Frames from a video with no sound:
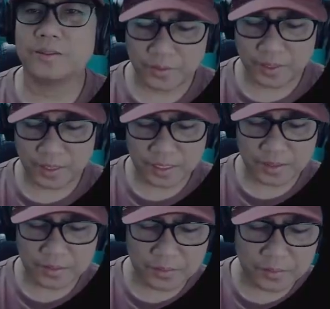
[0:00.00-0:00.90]
So we need
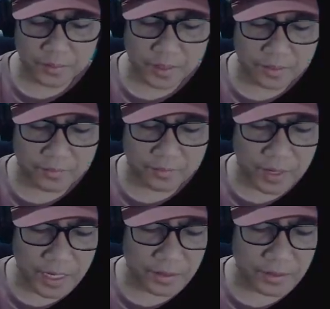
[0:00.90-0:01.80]
to run
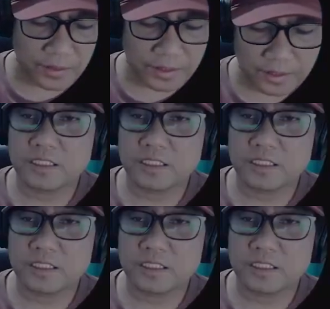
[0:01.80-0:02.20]
Python.